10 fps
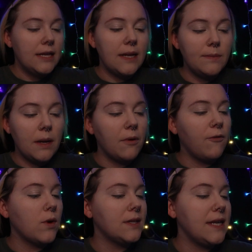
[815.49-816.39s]
September
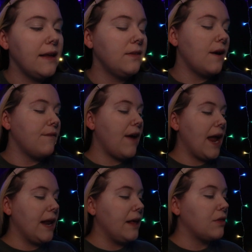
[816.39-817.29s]
14th of
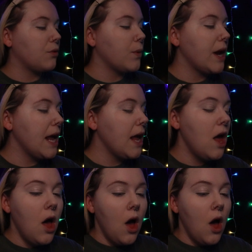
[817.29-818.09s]
83,